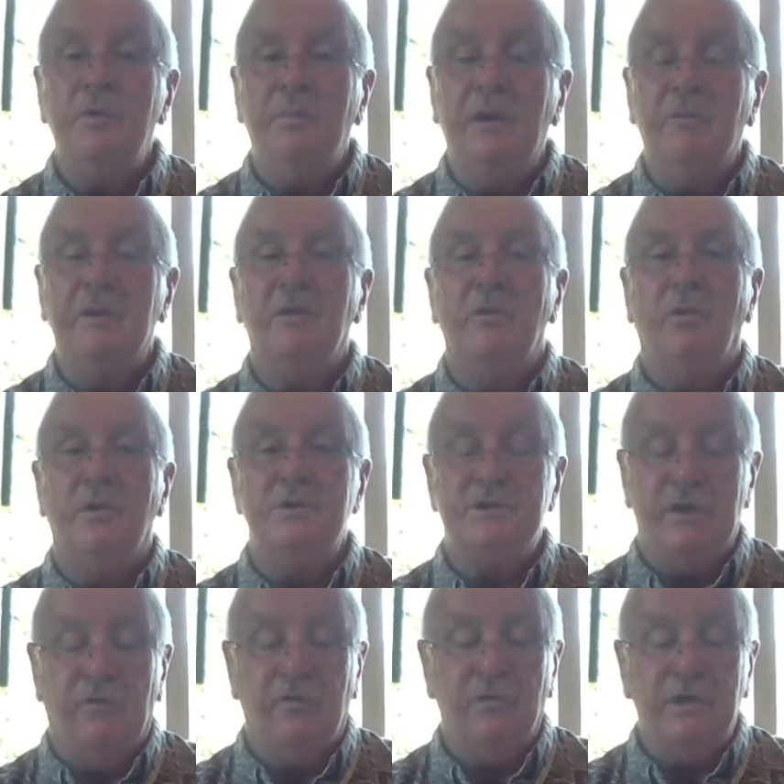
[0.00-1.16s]
to be with the Lord
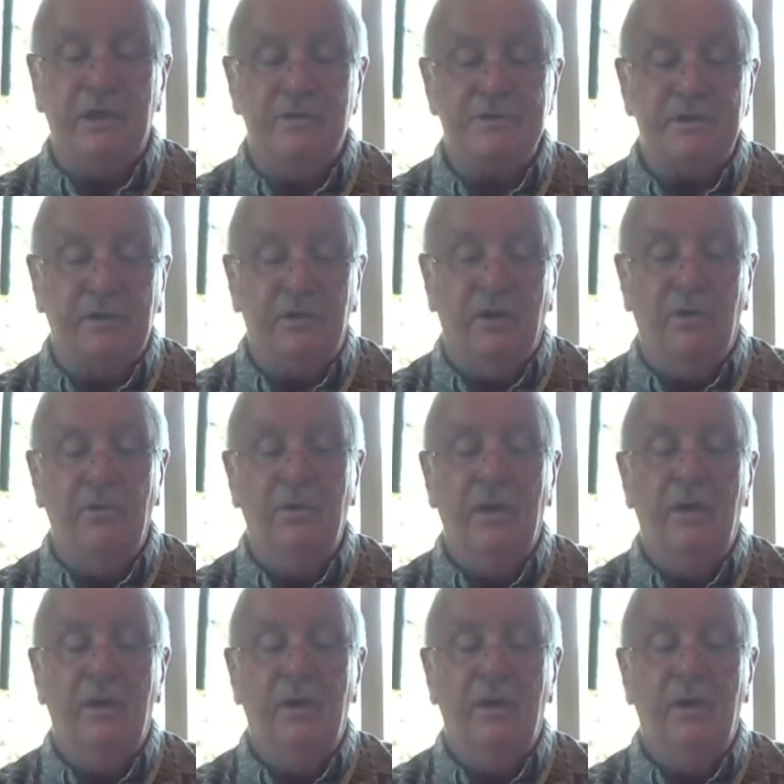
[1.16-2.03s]
several years ago,